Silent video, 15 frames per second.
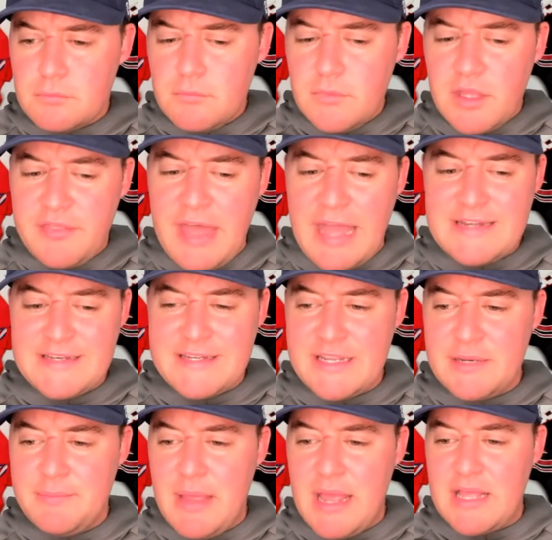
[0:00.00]
that
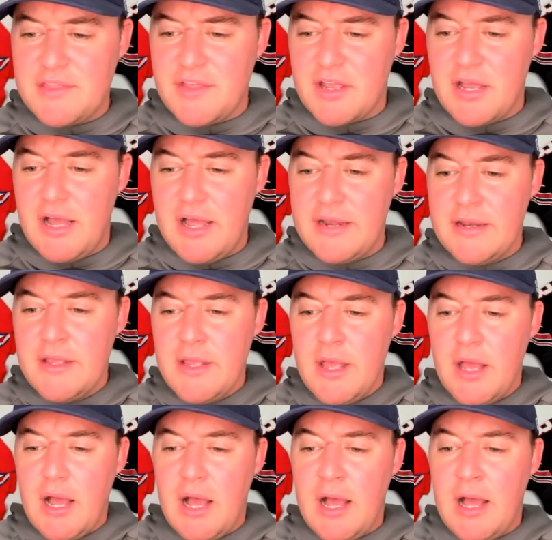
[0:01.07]
did make the cut.
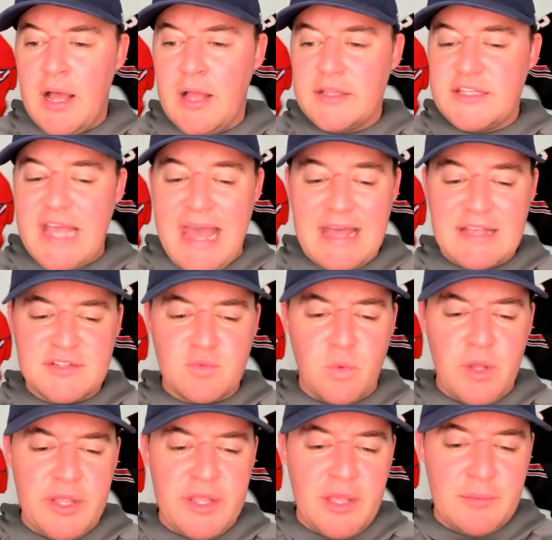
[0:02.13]
Taz
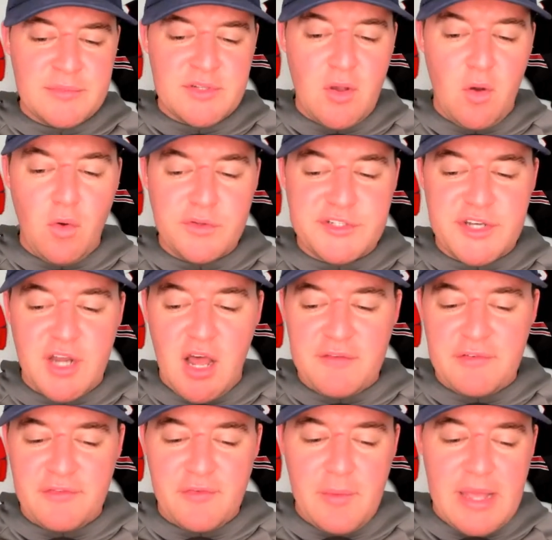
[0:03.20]
Williams holds an
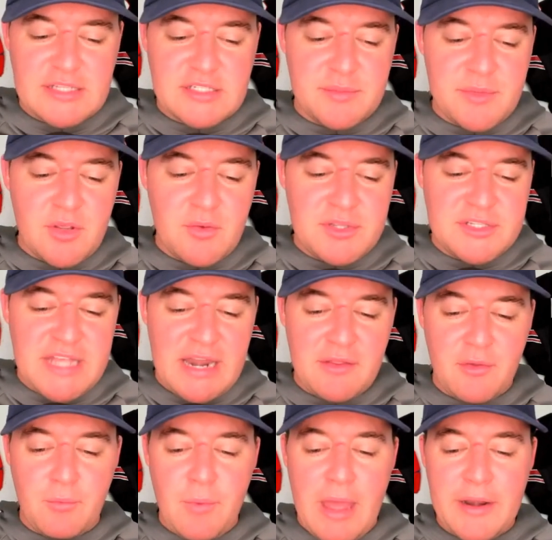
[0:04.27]
offer from SMU. He's out of
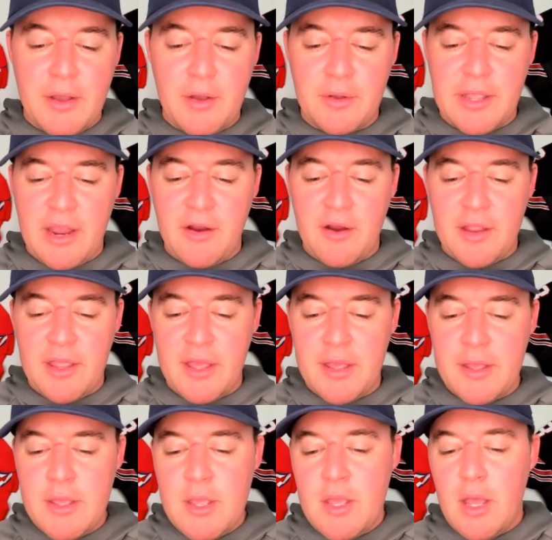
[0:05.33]
the Red Oak area,
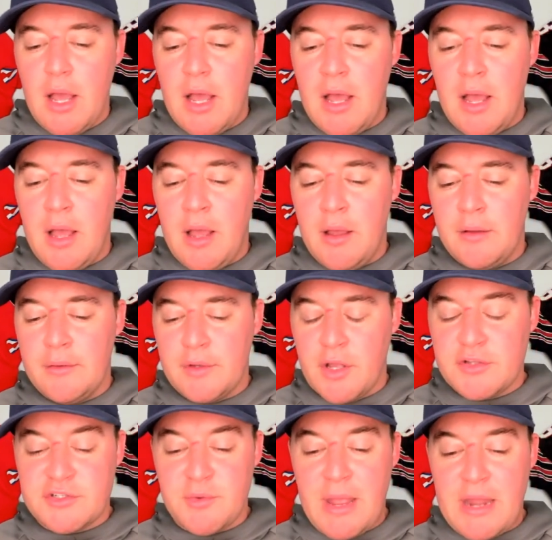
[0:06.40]

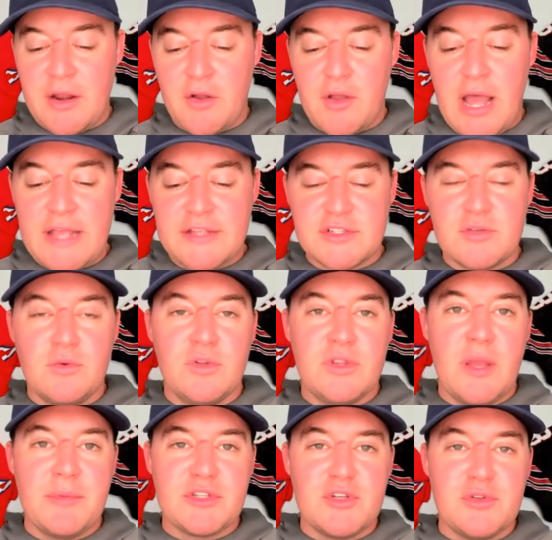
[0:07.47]
goes to Red Oak High School,
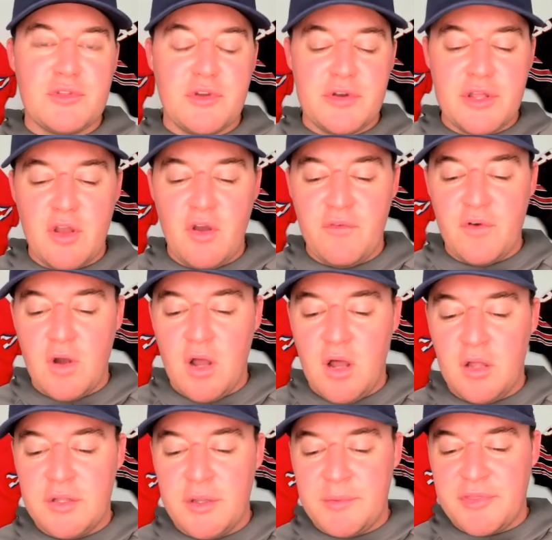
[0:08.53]
number 230
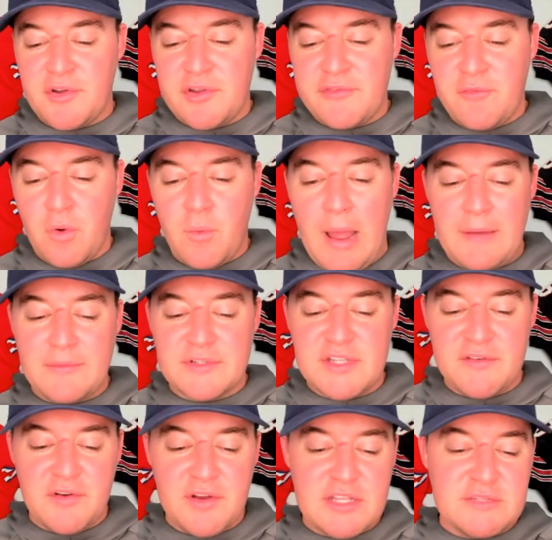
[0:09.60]
overall, number 34 wide
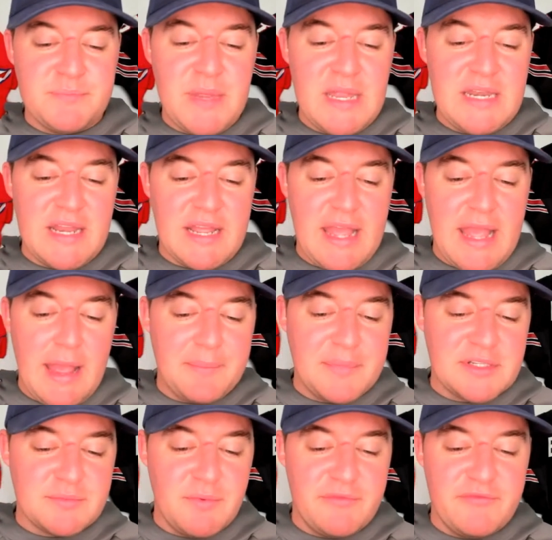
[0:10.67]
receiver. He's been to
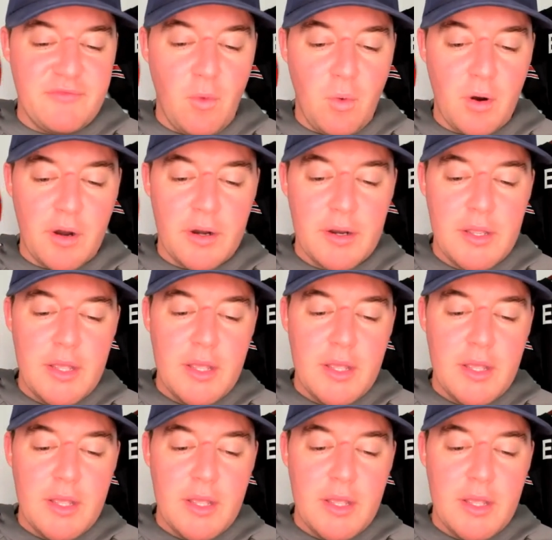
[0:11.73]
campus before.